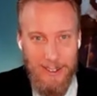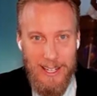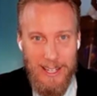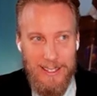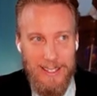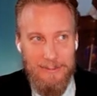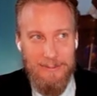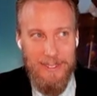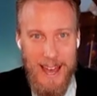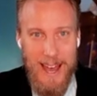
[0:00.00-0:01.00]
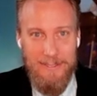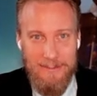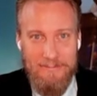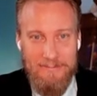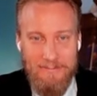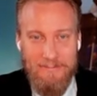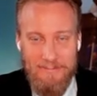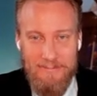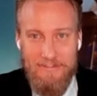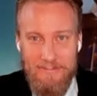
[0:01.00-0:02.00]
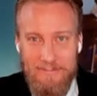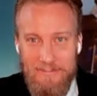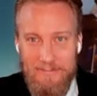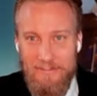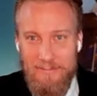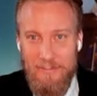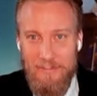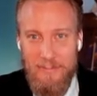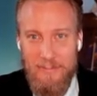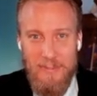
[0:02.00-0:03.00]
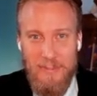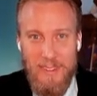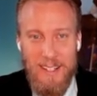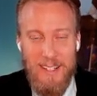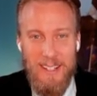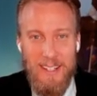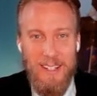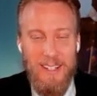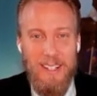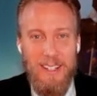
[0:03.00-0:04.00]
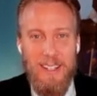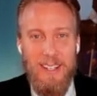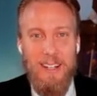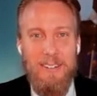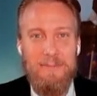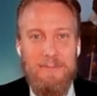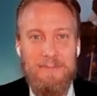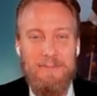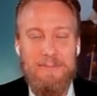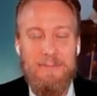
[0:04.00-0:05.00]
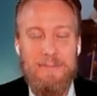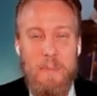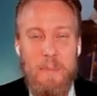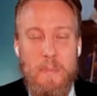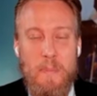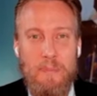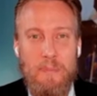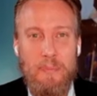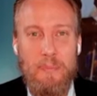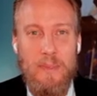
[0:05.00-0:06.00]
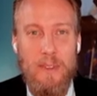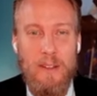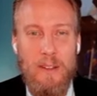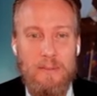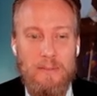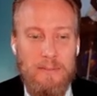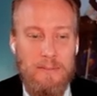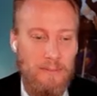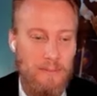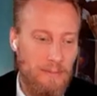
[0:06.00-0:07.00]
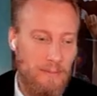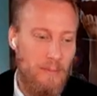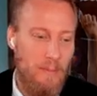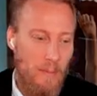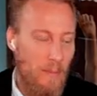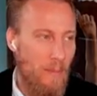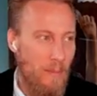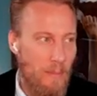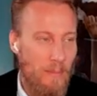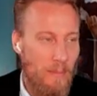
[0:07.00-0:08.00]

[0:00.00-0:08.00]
No words are spoken by the person on screen.